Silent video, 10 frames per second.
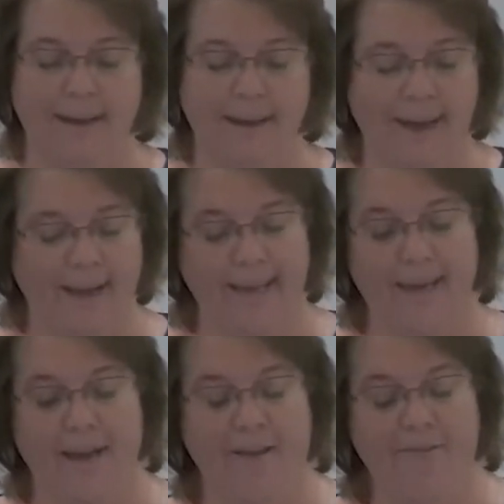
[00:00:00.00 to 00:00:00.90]
I
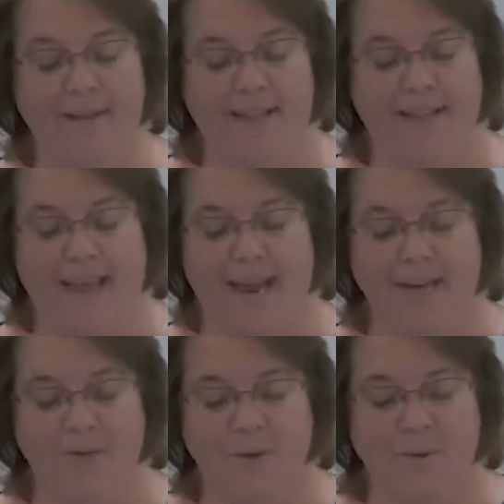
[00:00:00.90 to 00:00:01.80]
cannot find the
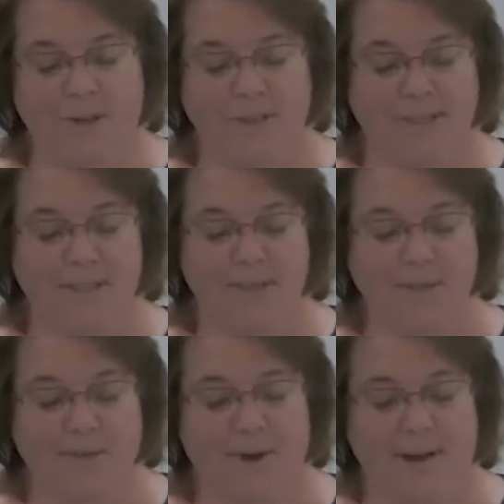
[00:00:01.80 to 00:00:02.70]
accurate words to
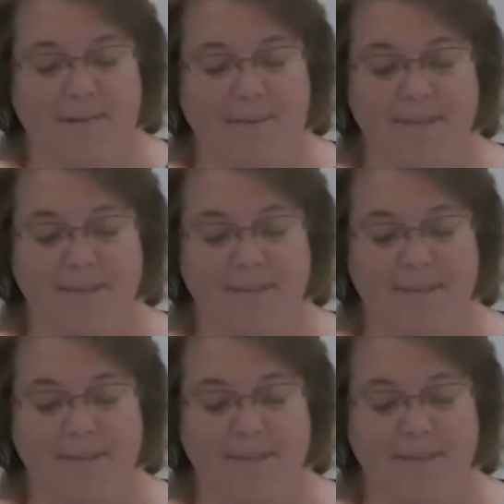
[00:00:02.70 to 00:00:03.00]
describe